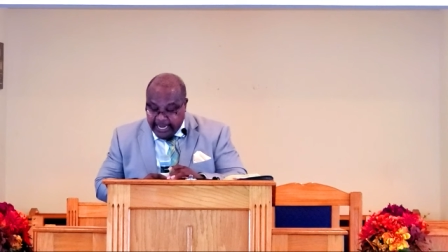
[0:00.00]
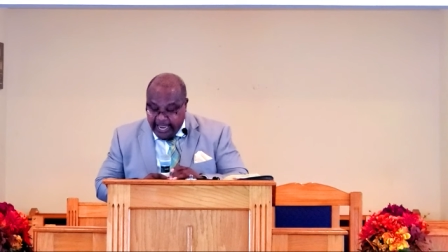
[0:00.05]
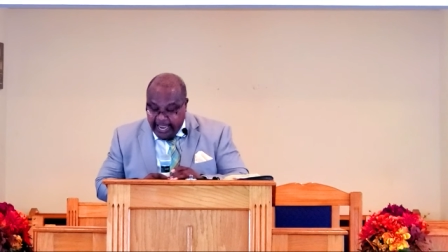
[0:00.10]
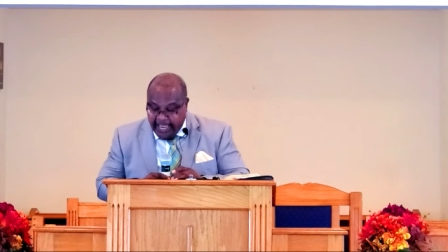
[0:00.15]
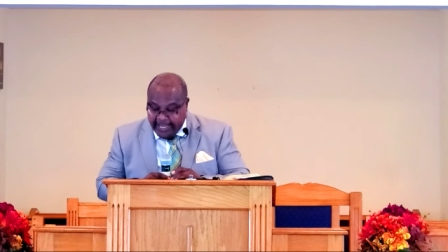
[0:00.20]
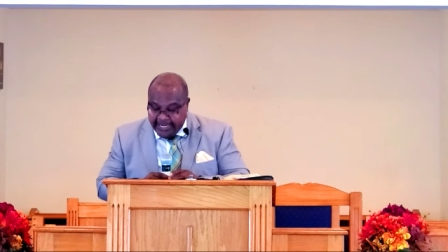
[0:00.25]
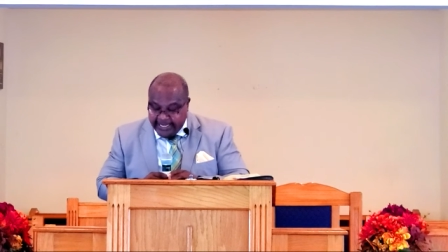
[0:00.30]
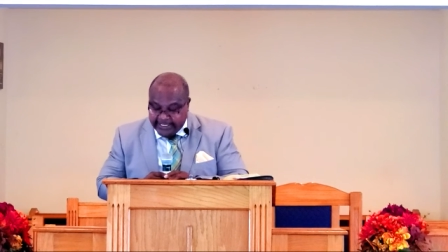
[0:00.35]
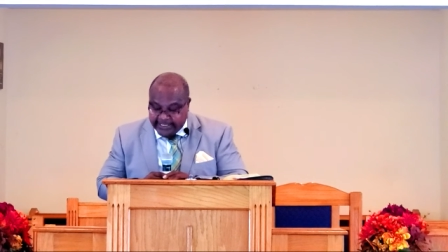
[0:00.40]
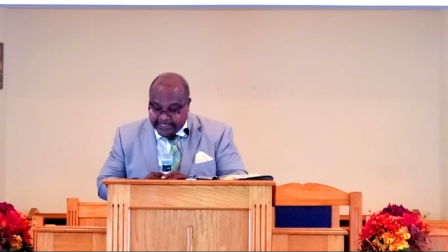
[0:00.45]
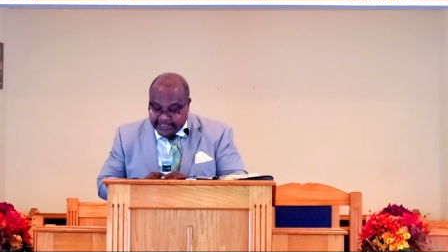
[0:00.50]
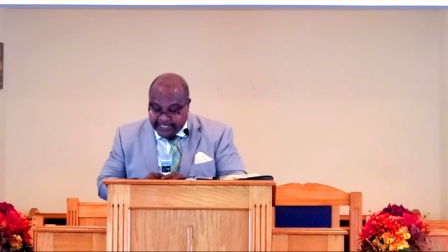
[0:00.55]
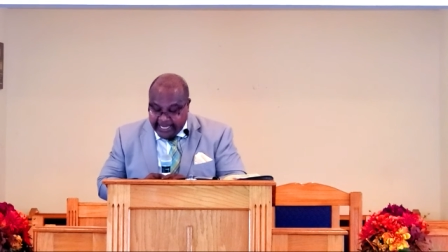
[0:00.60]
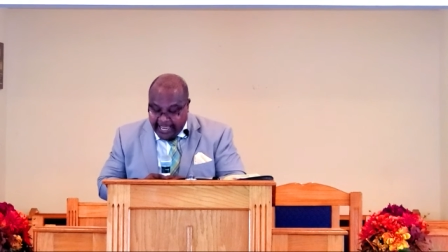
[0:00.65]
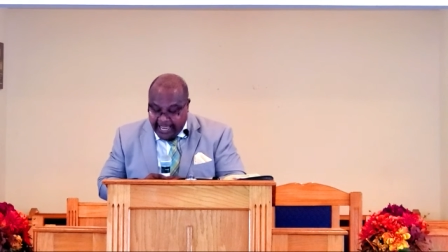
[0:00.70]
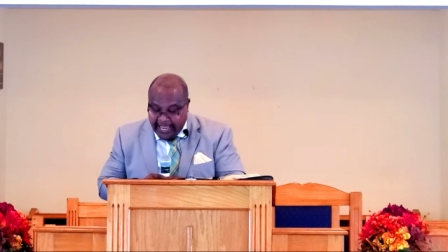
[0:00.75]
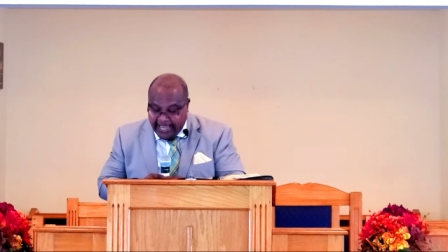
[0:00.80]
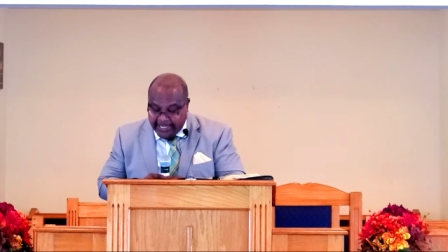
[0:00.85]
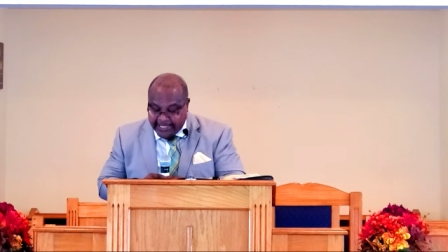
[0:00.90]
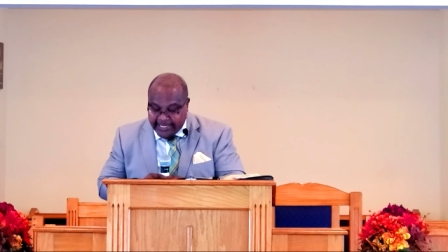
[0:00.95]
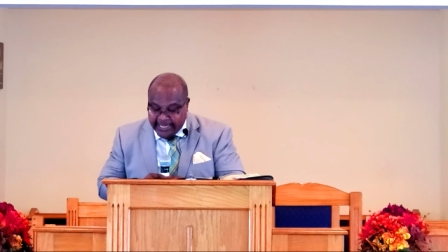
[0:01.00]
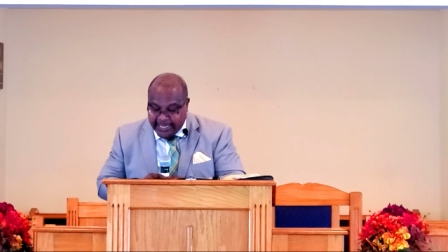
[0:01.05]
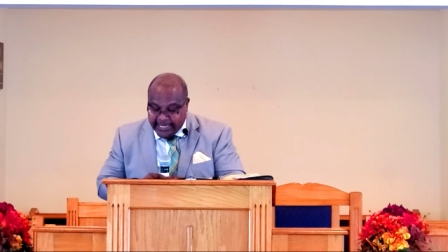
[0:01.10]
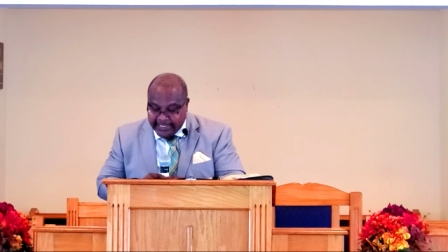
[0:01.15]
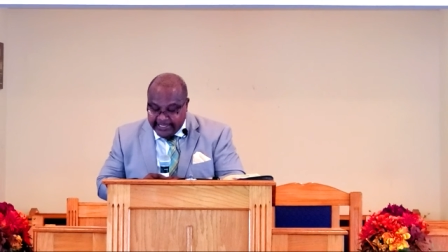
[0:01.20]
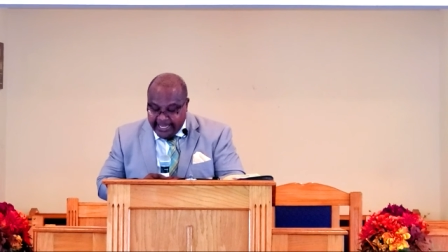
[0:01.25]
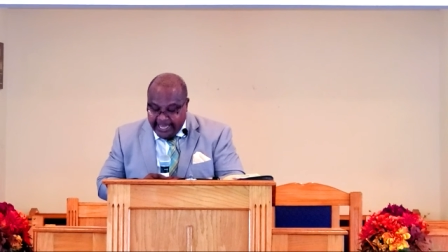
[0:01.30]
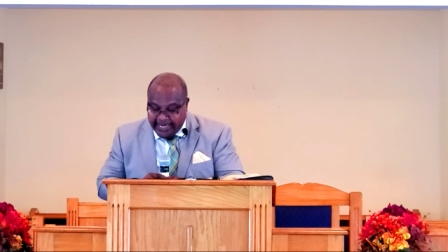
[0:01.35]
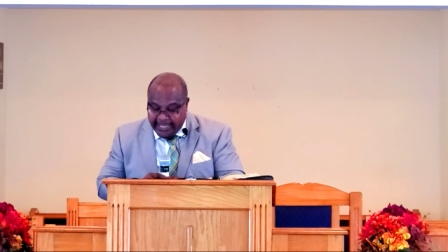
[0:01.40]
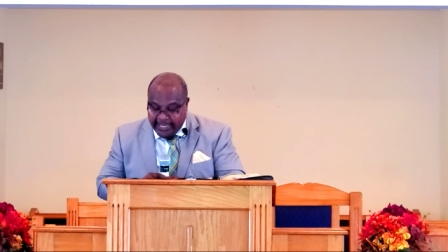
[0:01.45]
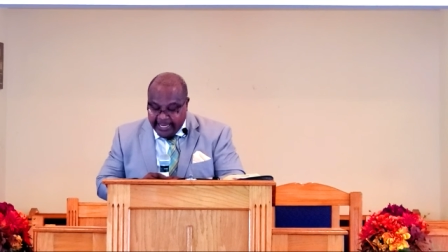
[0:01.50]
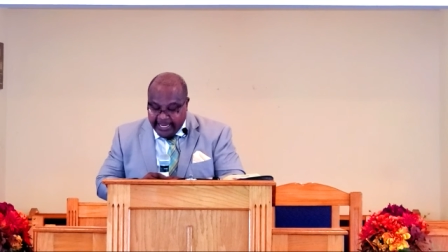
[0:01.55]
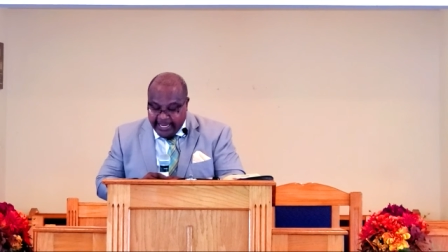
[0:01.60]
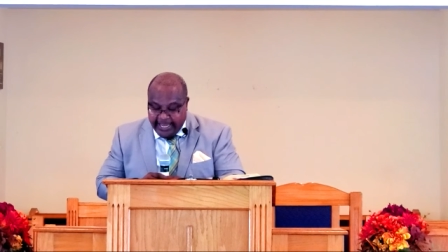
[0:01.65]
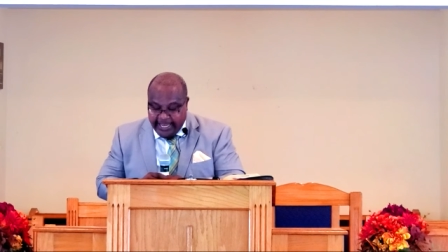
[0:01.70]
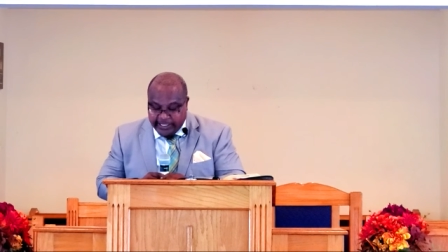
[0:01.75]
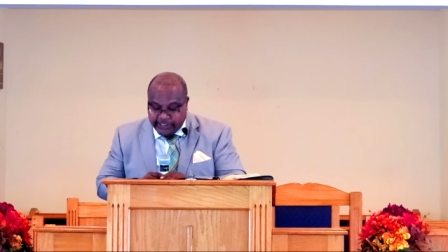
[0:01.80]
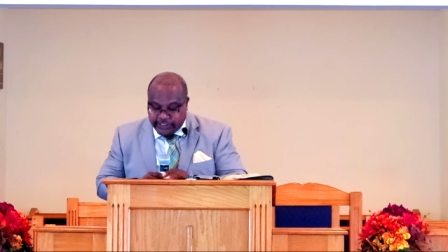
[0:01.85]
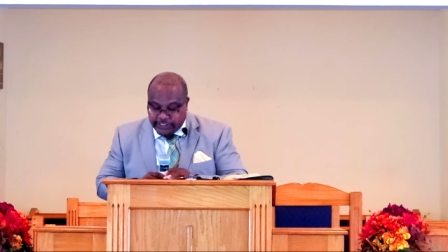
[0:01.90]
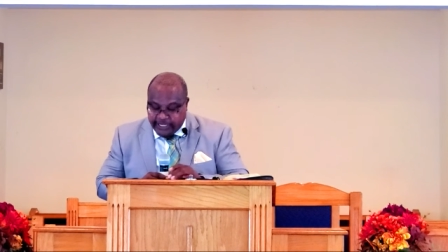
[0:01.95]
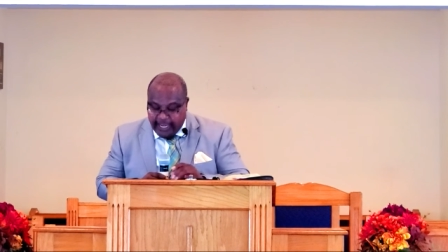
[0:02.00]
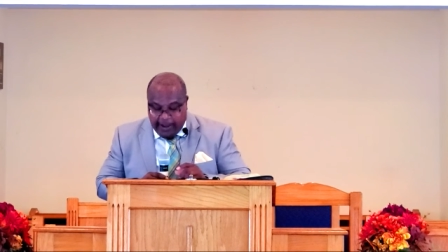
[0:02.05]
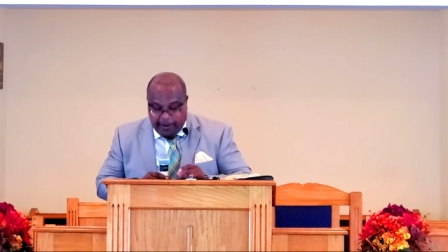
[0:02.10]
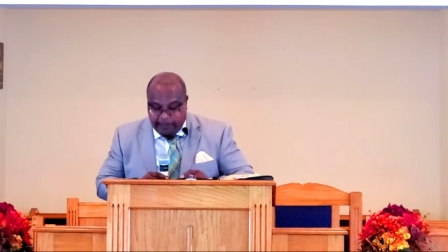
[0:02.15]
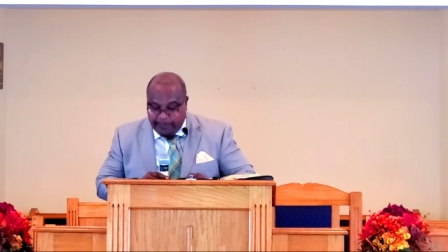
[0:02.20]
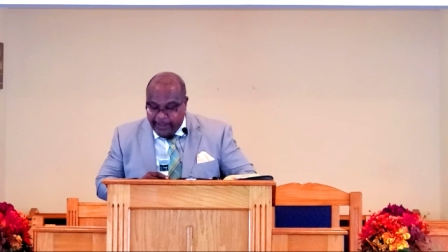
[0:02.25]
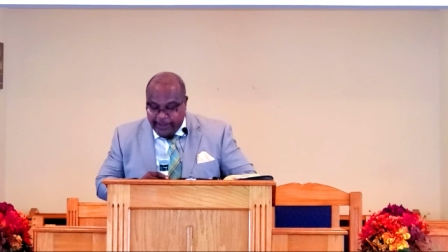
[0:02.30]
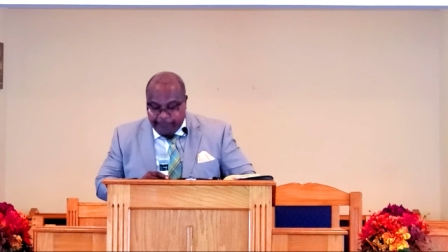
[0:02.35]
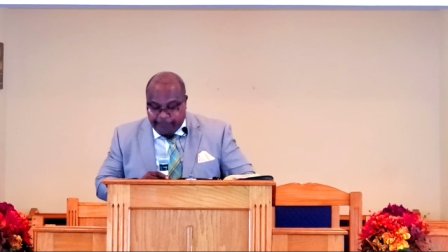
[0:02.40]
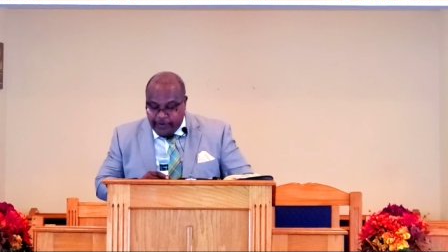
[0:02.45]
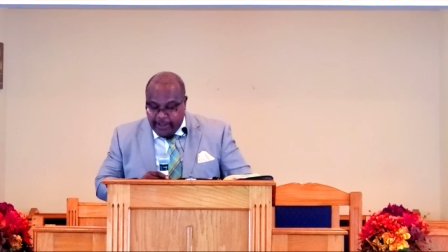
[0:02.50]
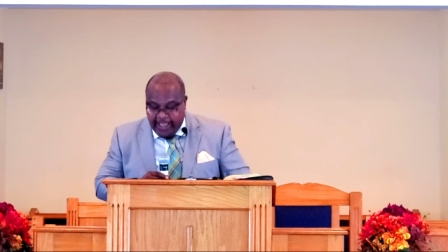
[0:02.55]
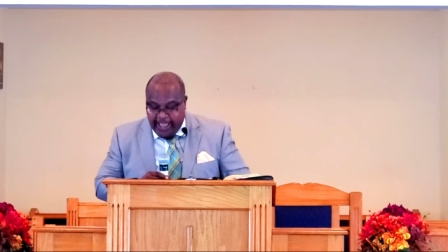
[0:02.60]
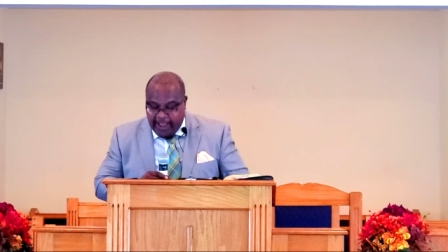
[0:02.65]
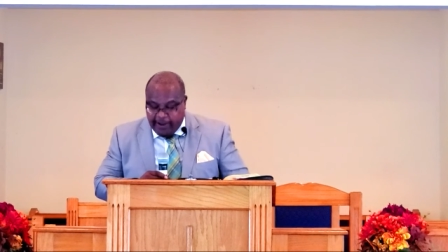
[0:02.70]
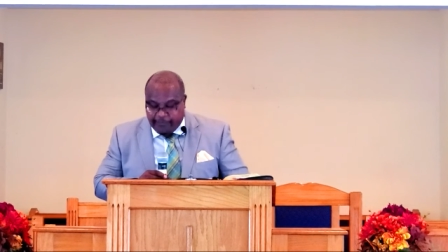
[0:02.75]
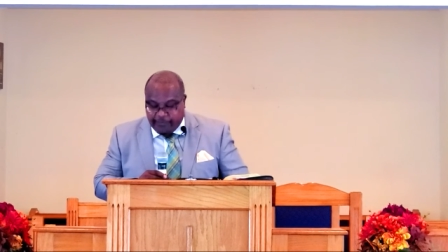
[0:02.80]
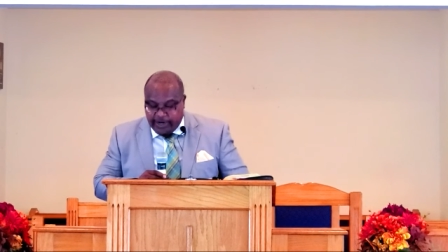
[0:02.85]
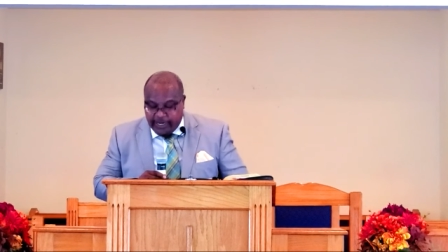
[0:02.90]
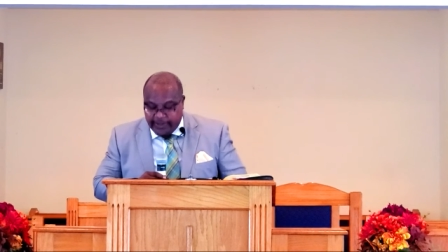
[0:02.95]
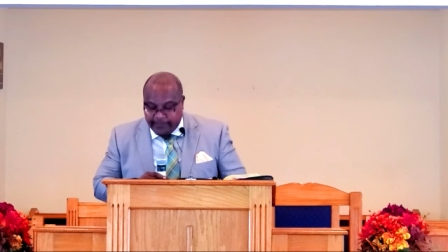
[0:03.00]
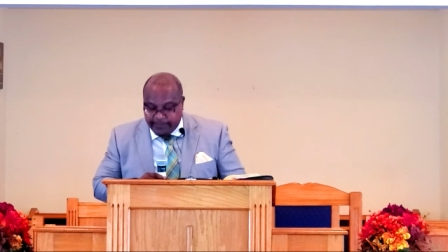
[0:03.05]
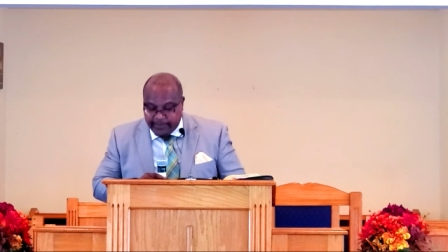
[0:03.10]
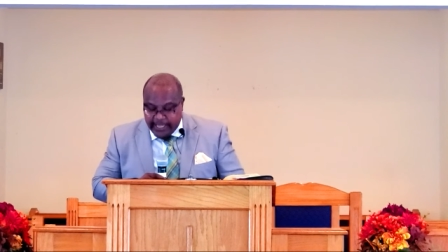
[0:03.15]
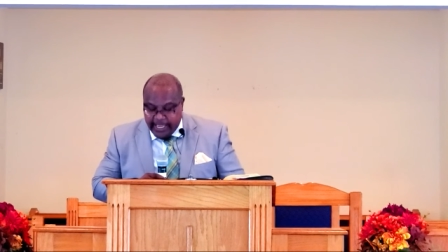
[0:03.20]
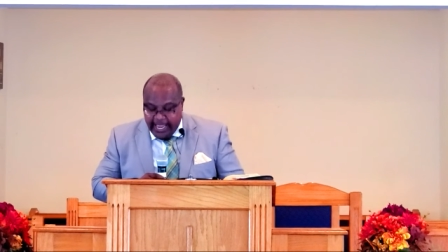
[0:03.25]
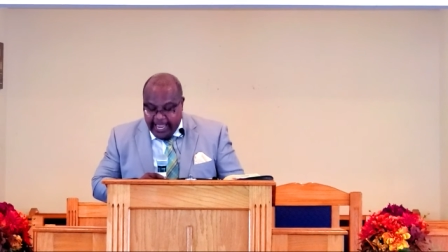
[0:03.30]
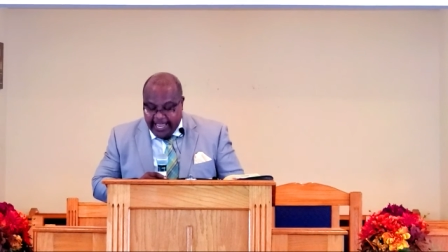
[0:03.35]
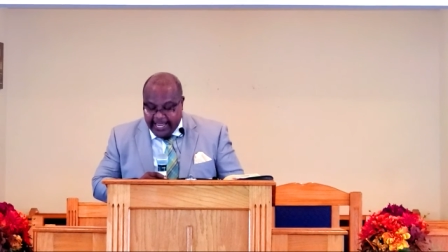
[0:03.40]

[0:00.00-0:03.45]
And it said that it shall be forever,